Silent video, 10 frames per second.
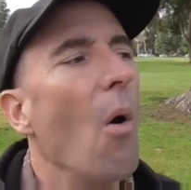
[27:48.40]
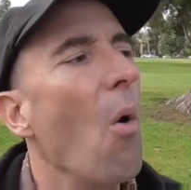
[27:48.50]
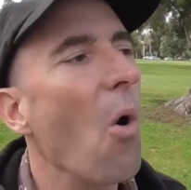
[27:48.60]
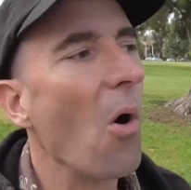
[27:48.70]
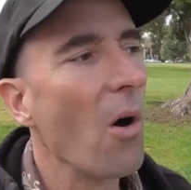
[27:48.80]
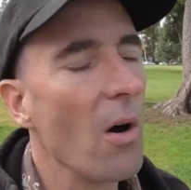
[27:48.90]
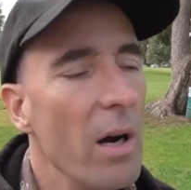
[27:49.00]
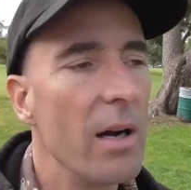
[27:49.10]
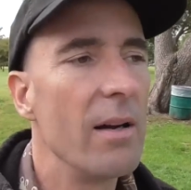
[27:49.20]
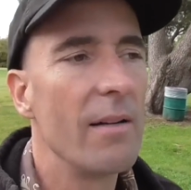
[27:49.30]

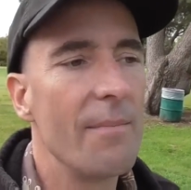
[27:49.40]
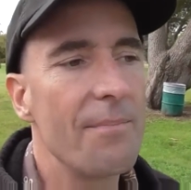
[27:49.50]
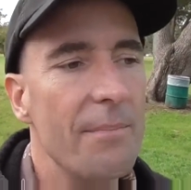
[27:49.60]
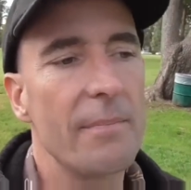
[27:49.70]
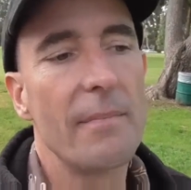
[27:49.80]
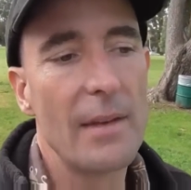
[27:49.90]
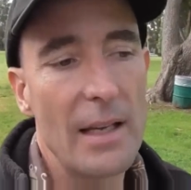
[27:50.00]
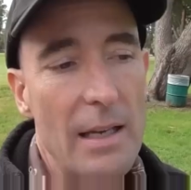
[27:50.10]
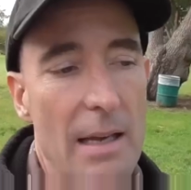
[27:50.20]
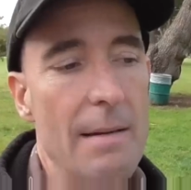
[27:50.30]
or,
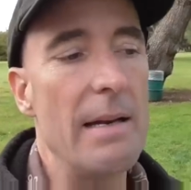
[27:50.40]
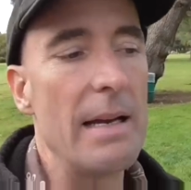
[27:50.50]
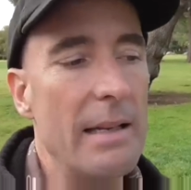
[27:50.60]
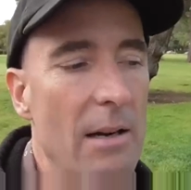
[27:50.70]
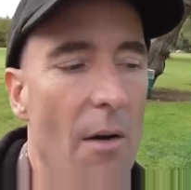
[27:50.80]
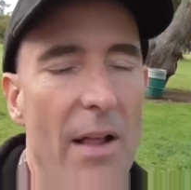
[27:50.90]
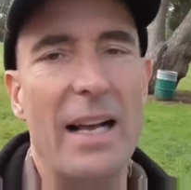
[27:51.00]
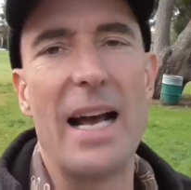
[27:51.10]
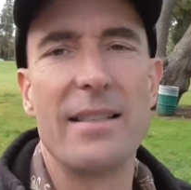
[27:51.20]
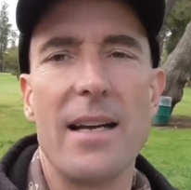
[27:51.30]
you know,
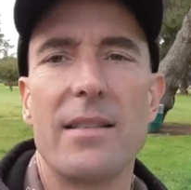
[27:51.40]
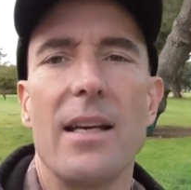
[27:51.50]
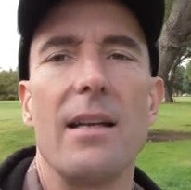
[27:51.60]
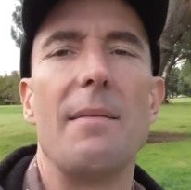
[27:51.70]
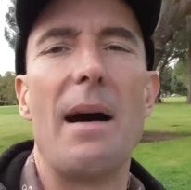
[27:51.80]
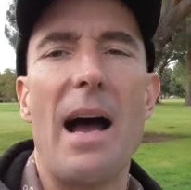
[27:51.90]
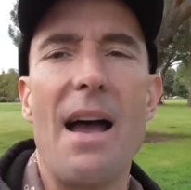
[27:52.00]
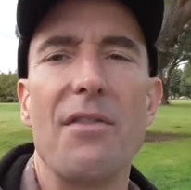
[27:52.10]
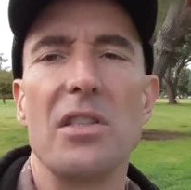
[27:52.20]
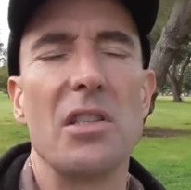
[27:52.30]
as I said, I
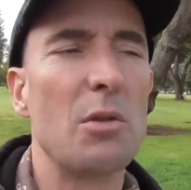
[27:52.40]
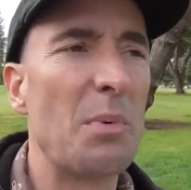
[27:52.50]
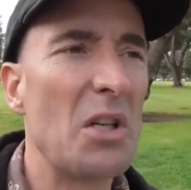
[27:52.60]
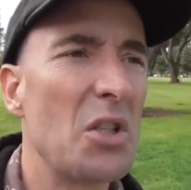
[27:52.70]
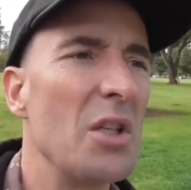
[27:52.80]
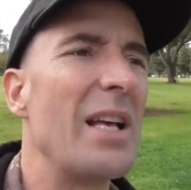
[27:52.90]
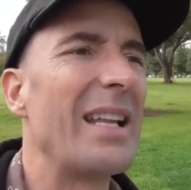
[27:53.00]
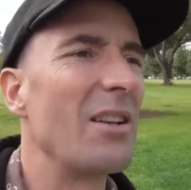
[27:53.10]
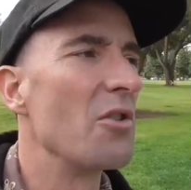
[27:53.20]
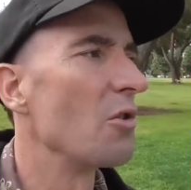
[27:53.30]
have a suspicion
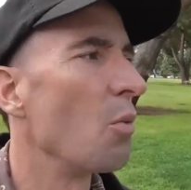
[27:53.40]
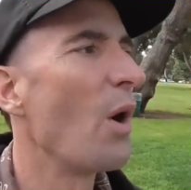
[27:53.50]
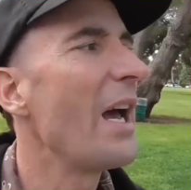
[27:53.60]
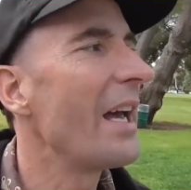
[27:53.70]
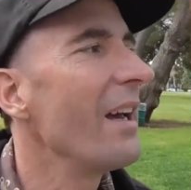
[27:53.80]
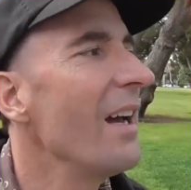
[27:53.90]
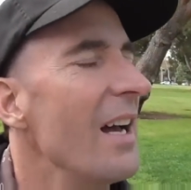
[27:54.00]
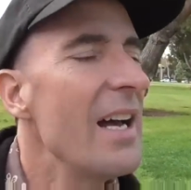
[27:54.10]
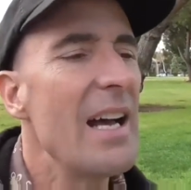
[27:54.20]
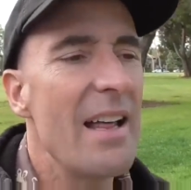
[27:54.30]
that there's a way
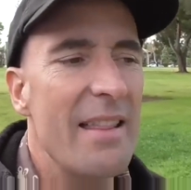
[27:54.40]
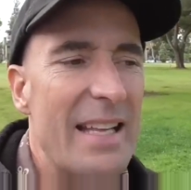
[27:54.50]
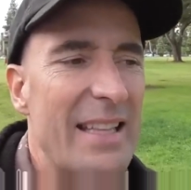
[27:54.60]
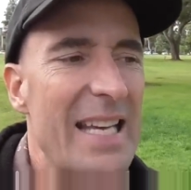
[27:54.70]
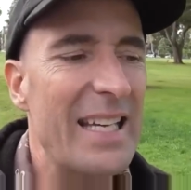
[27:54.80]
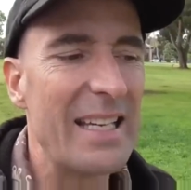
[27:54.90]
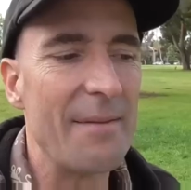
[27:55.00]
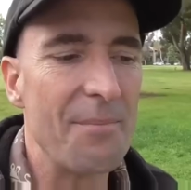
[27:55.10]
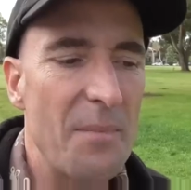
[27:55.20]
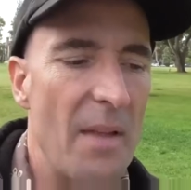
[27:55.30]
that they can